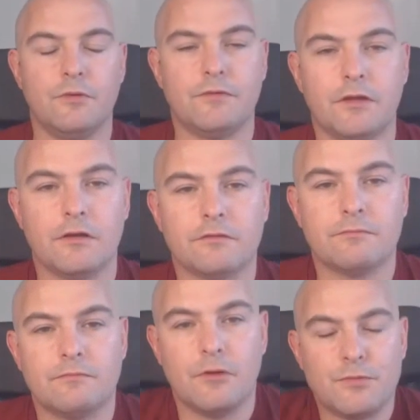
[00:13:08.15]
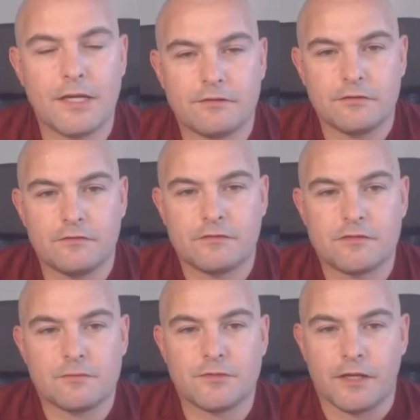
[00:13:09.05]
done our objective to
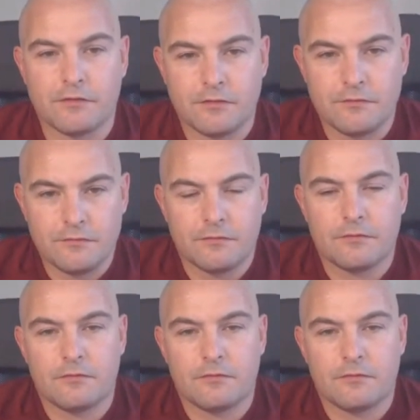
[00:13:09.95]
subjective,